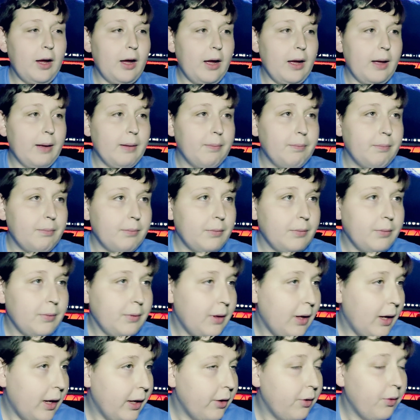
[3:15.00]
I
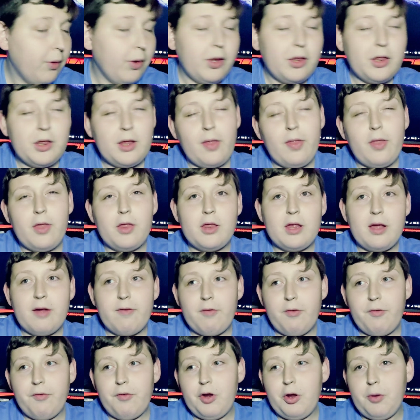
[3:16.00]
know I say this
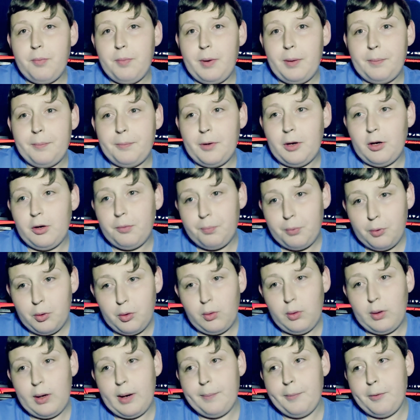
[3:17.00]
every video, but I'm not a
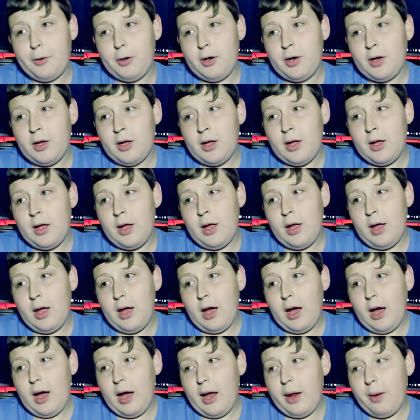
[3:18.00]
programmer.
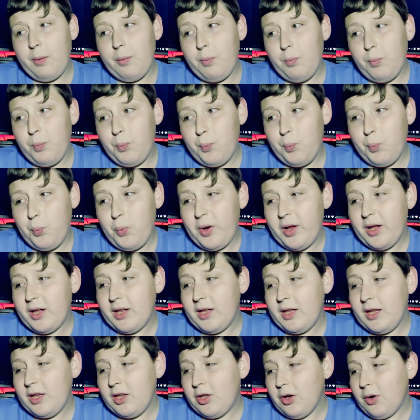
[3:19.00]
I
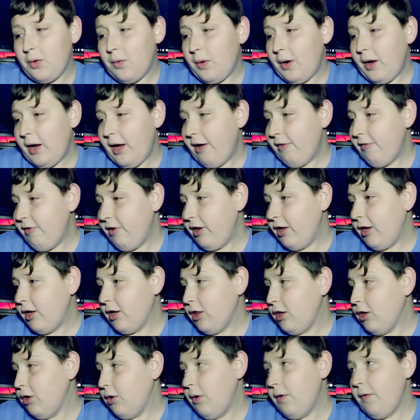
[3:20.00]
really don't have any
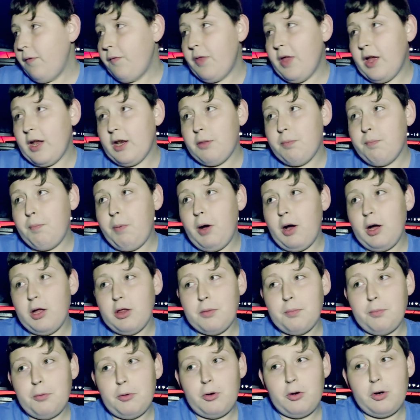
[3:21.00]
clue if that's
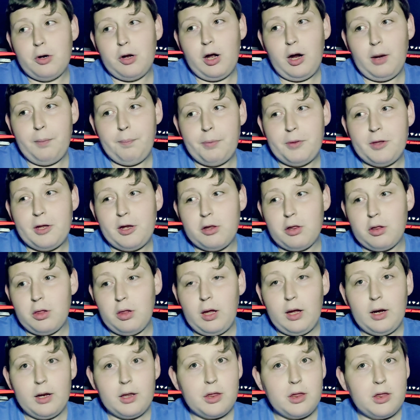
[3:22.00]
possible or not, but there's a
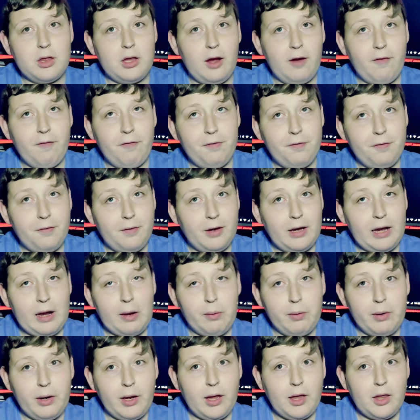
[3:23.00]
lot of stuff
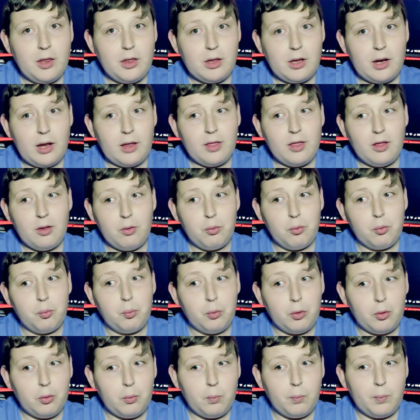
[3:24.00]
nowadays that I think
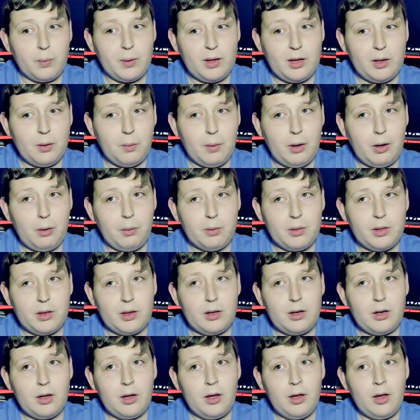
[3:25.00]
would work really well with
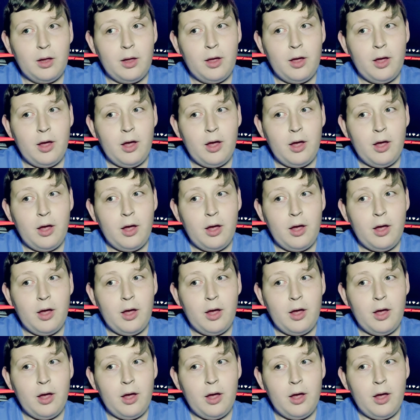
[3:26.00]
it.